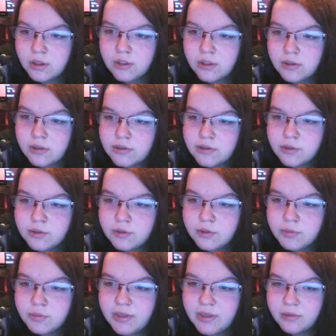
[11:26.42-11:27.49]
He also owned
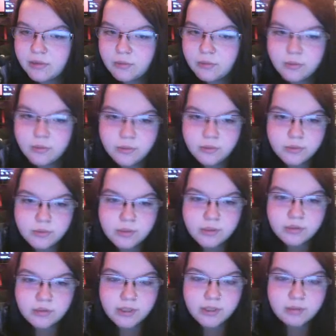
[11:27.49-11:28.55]
a pet crow
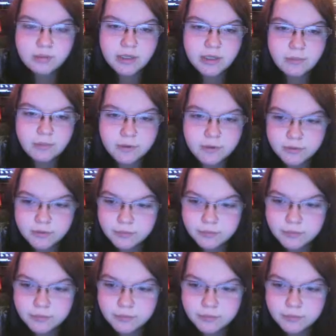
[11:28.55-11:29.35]
he named Nightmare.